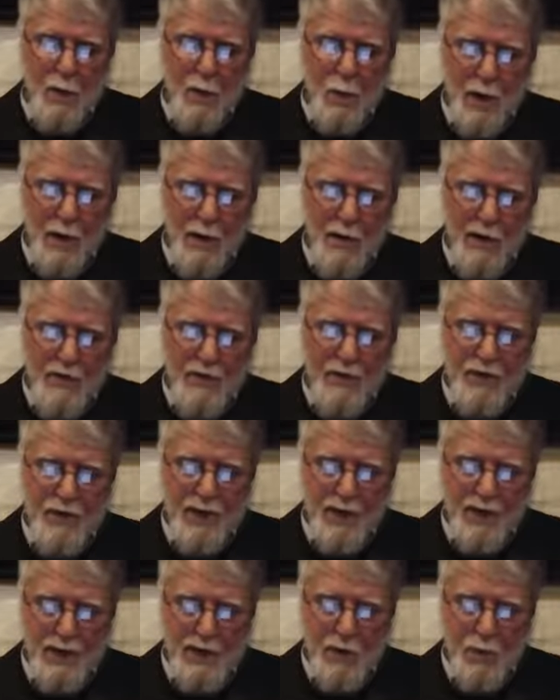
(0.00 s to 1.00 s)
Whereas the
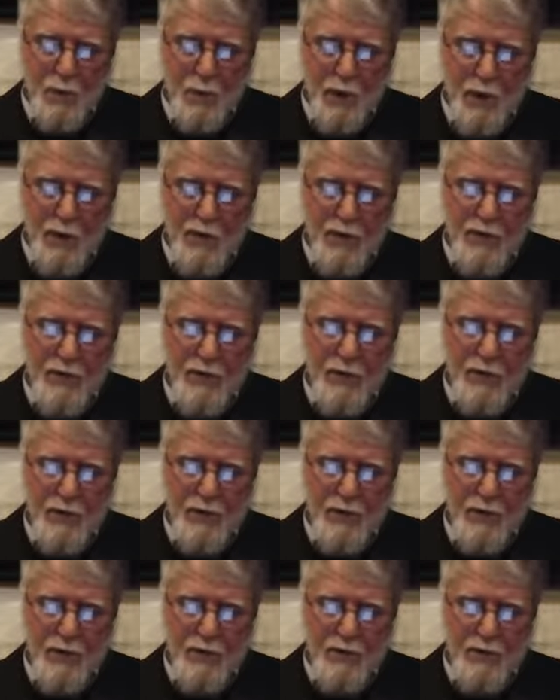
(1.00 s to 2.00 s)
later works
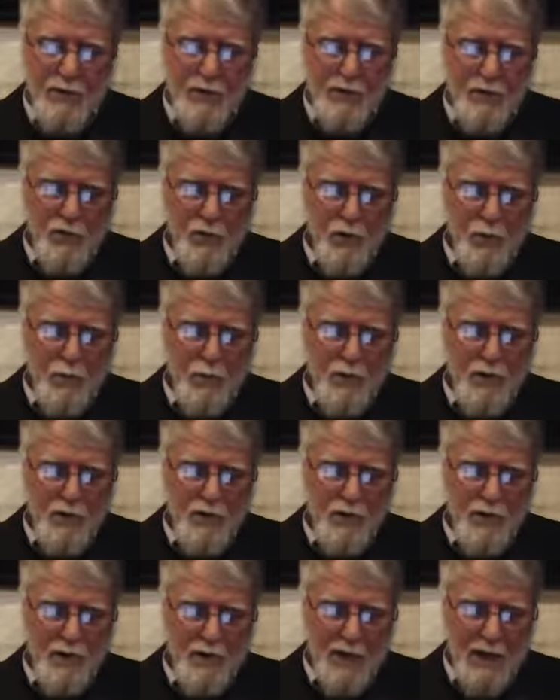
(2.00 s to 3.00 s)
consist
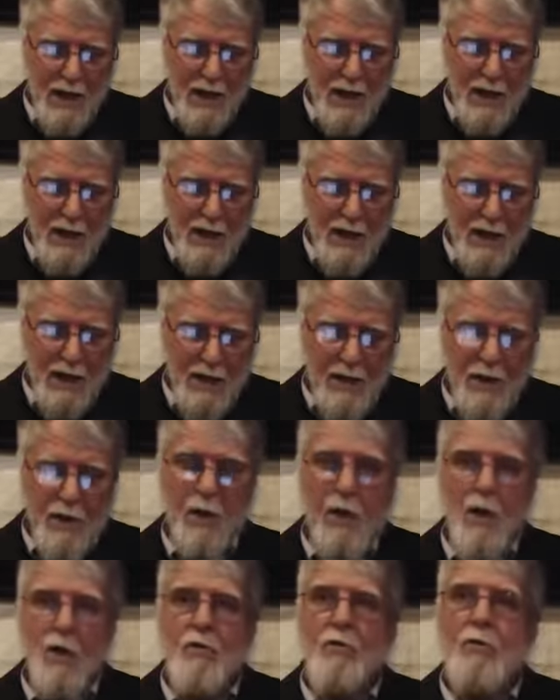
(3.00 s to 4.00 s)
almost entirely
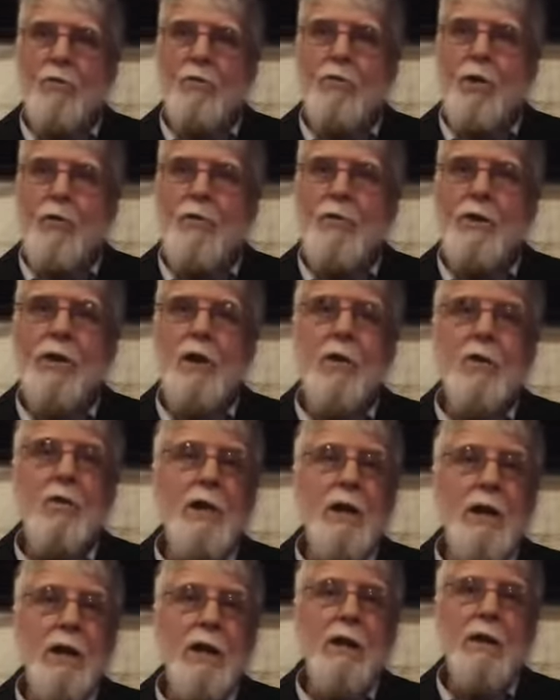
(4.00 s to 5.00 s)
of Prophet
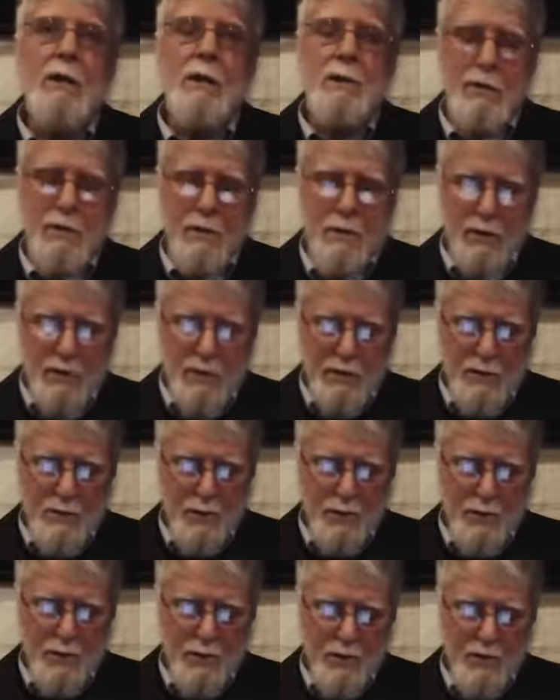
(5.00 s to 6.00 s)
only, as he
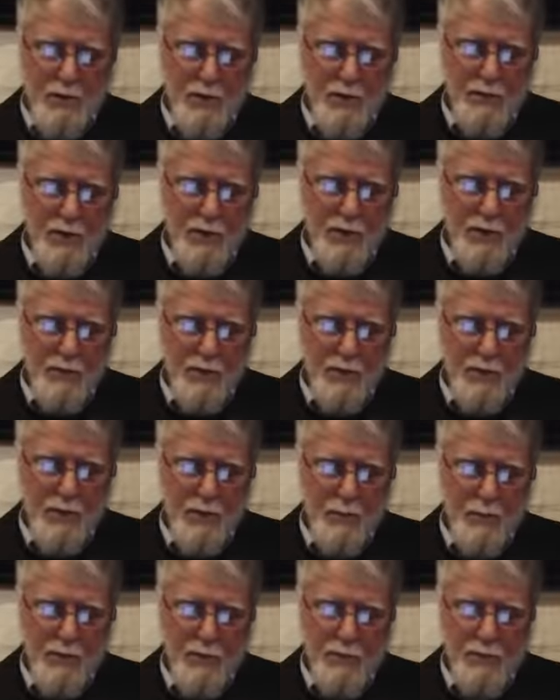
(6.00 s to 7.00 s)
puts in inverted
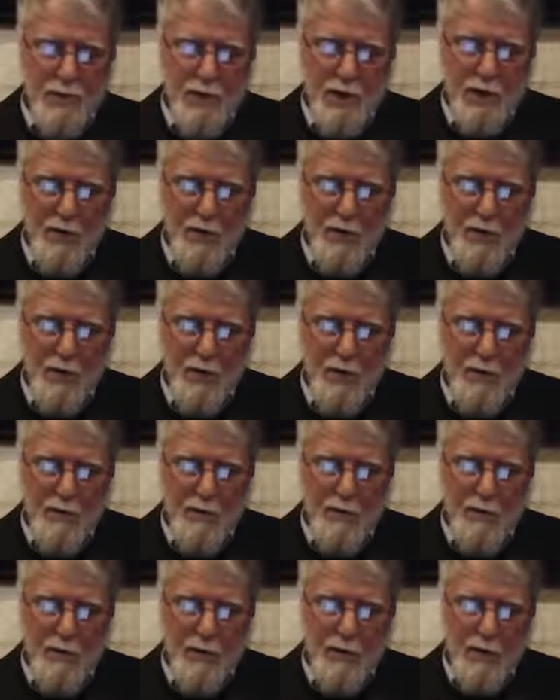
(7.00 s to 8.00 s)
commas, material,
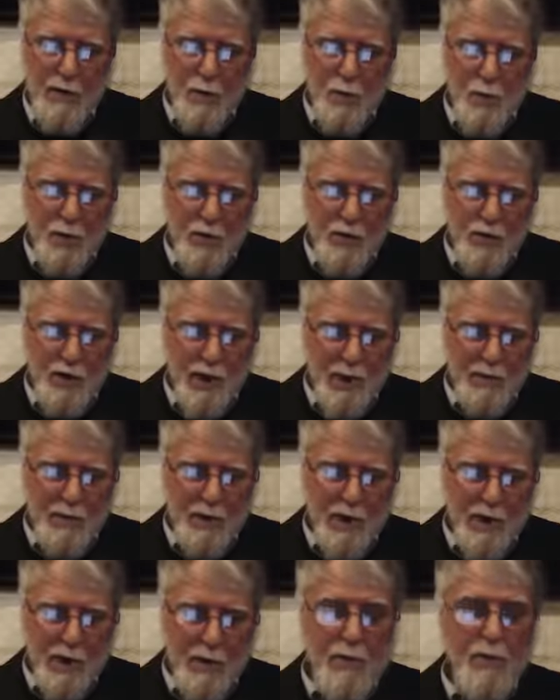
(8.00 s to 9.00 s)
with some
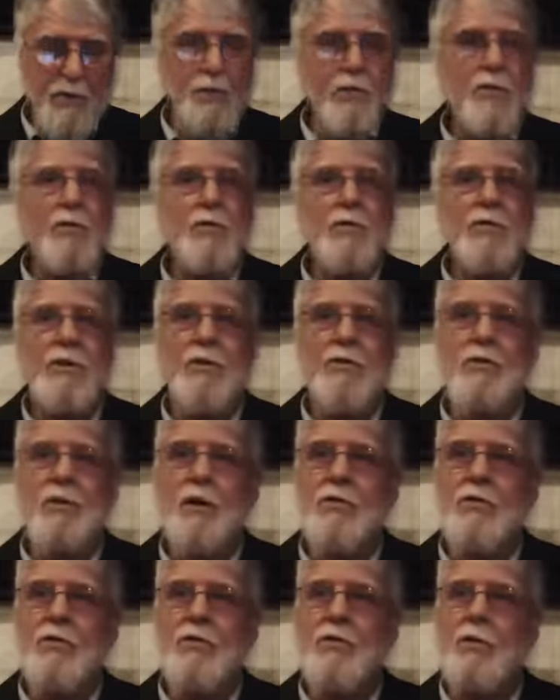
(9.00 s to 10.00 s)
allowance for the
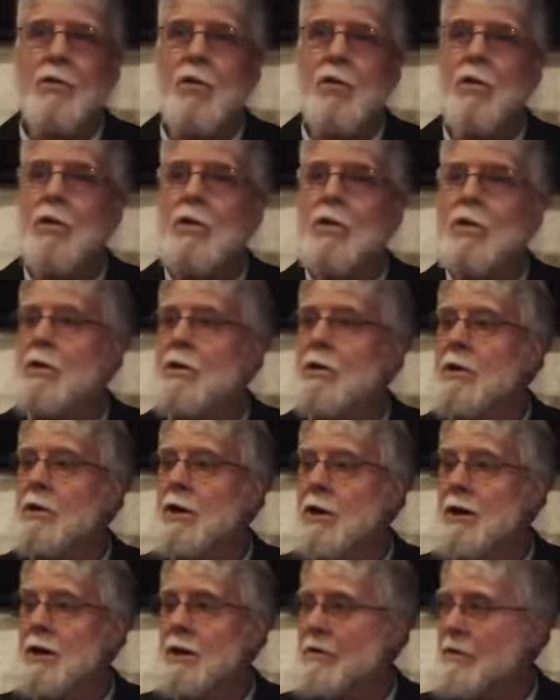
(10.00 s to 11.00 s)
first 4
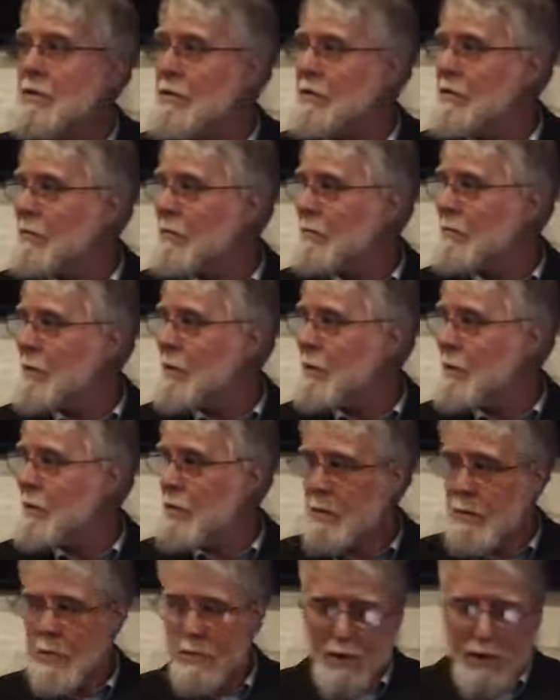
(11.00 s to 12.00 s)
Khalifas on
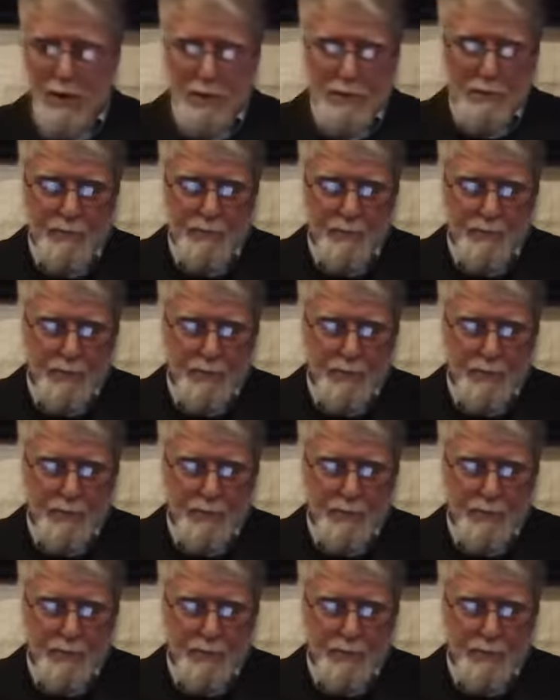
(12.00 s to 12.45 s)
top of that.